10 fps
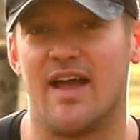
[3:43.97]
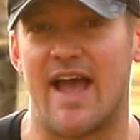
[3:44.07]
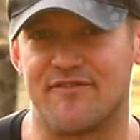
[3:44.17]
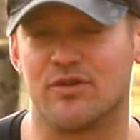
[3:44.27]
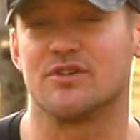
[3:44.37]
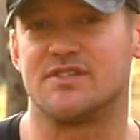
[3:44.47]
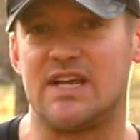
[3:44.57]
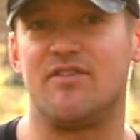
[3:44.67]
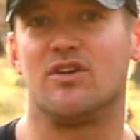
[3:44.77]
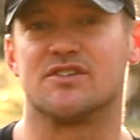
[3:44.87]
After
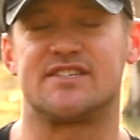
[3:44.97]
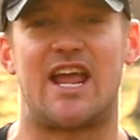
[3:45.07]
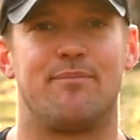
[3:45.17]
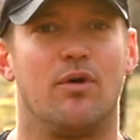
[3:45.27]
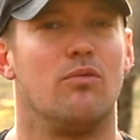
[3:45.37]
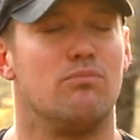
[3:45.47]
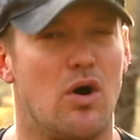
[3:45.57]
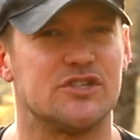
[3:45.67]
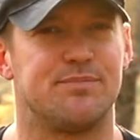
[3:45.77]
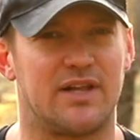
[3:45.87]
receiving your sample,
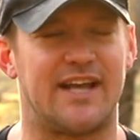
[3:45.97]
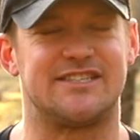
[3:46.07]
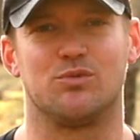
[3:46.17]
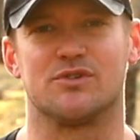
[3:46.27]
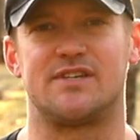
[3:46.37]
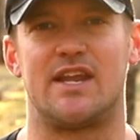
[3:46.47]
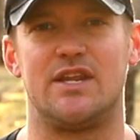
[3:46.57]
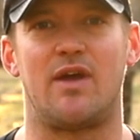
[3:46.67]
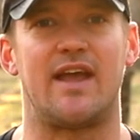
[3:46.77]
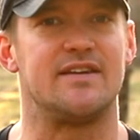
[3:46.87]
most places will send
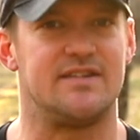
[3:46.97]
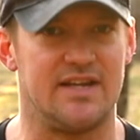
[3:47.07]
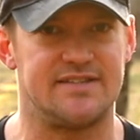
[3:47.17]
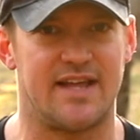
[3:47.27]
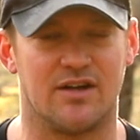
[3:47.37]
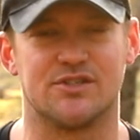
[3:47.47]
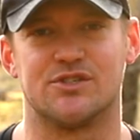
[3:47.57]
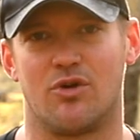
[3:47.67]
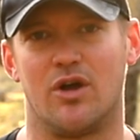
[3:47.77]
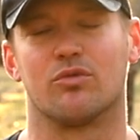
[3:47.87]
you a detailed
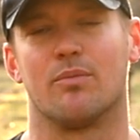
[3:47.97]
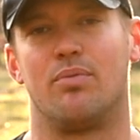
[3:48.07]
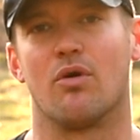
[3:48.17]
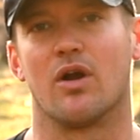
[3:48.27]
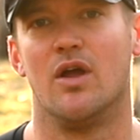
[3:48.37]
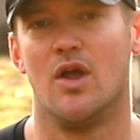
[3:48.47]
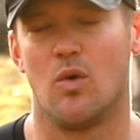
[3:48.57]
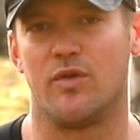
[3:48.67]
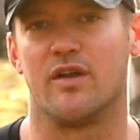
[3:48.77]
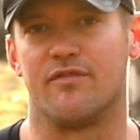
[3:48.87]
soil report
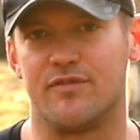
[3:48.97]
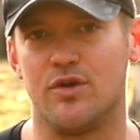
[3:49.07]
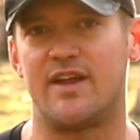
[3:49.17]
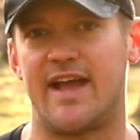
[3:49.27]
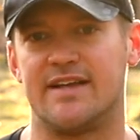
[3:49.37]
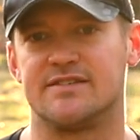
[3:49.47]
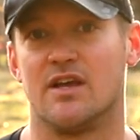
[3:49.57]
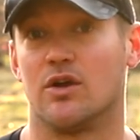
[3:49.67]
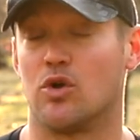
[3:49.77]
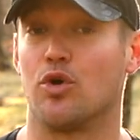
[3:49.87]
within a few days,
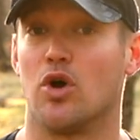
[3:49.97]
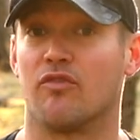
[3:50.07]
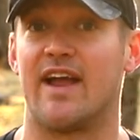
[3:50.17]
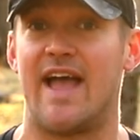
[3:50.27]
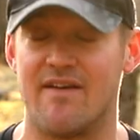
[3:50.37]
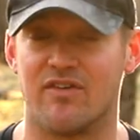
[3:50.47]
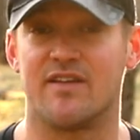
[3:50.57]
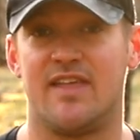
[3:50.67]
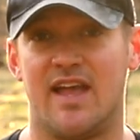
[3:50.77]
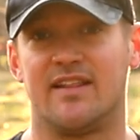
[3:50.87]
going over
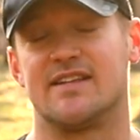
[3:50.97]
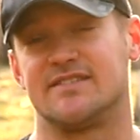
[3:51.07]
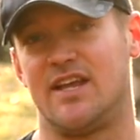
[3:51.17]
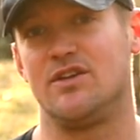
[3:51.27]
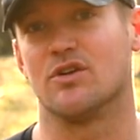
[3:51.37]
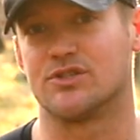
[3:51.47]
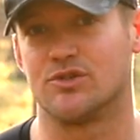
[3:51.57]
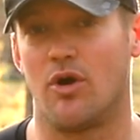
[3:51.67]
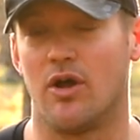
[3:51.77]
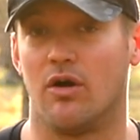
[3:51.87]
everything that's in your
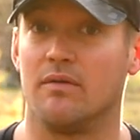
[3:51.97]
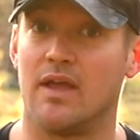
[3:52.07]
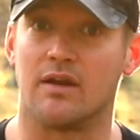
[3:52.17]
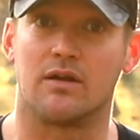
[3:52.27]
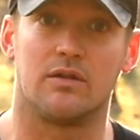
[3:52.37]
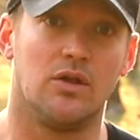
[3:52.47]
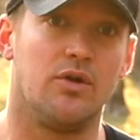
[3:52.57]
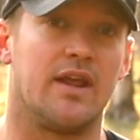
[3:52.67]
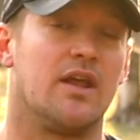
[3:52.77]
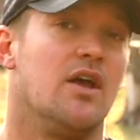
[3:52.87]
soil,
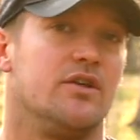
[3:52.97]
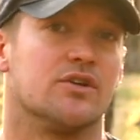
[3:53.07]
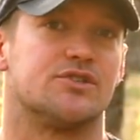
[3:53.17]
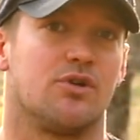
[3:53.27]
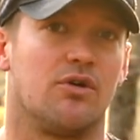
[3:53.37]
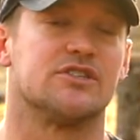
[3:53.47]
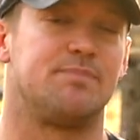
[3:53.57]
including your soil's